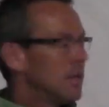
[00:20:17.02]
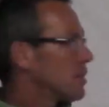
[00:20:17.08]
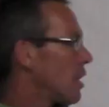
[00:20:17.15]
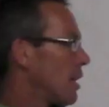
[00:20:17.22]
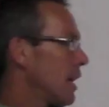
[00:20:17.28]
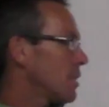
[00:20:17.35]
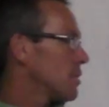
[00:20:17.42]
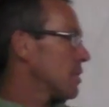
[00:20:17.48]
You
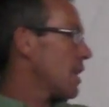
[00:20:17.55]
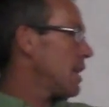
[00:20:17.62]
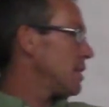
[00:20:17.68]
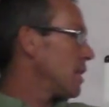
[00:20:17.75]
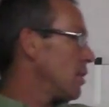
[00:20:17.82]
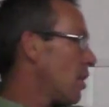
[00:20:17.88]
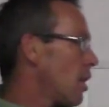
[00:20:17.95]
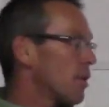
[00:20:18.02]
start
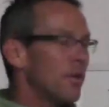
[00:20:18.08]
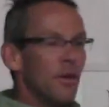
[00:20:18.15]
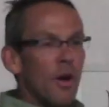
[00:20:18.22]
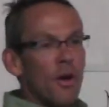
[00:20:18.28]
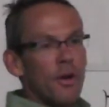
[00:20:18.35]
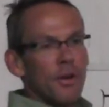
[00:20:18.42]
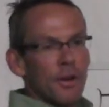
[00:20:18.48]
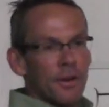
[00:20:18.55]
exercising longer and
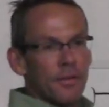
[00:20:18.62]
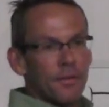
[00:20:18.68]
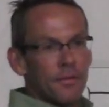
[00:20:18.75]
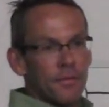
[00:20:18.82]
harder.